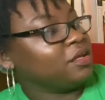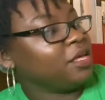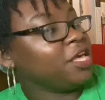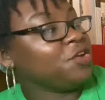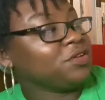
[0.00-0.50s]

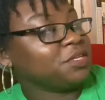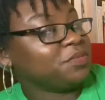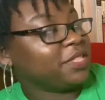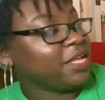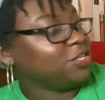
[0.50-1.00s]
Here are
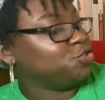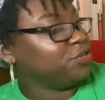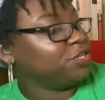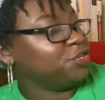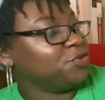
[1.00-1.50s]
some things you
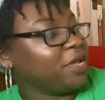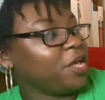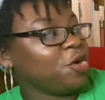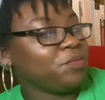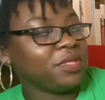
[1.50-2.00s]
can do to
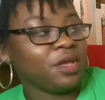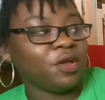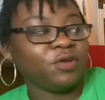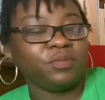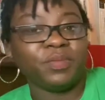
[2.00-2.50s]
help the
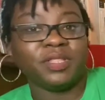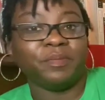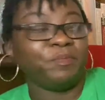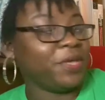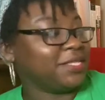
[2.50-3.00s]
earth be the
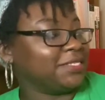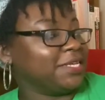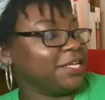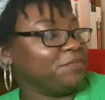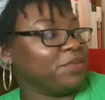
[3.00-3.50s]
best
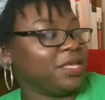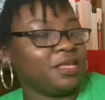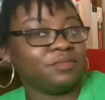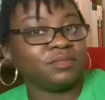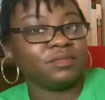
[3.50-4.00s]
it can
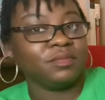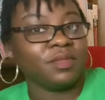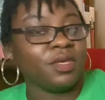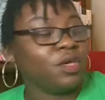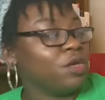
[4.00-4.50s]
be.
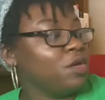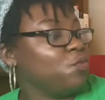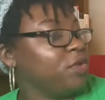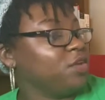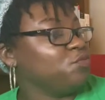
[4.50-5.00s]

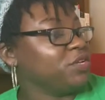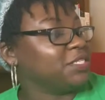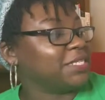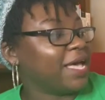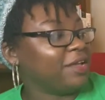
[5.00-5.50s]
We can
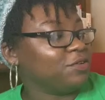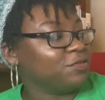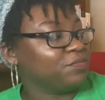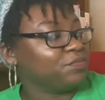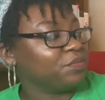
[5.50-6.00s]

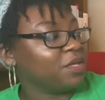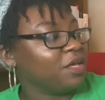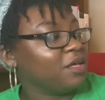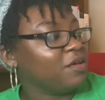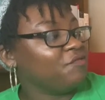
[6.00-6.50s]
recycle.
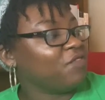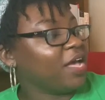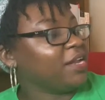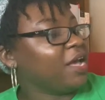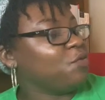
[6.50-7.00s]

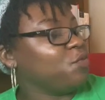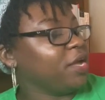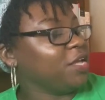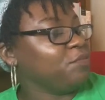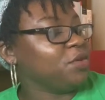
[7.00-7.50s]
Find out
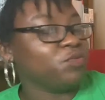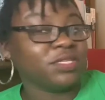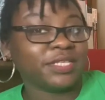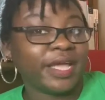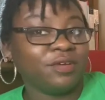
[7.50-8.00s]
what can be
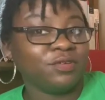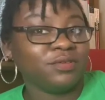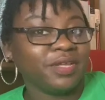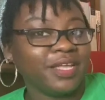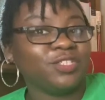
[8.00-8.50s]

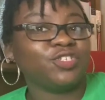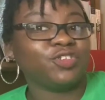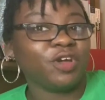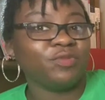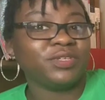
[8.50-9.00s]
recycled and
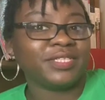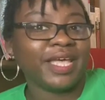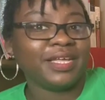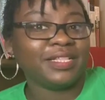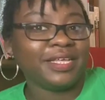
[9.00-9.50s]
start
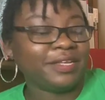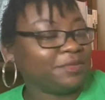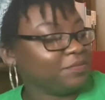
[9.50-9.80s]
recycling.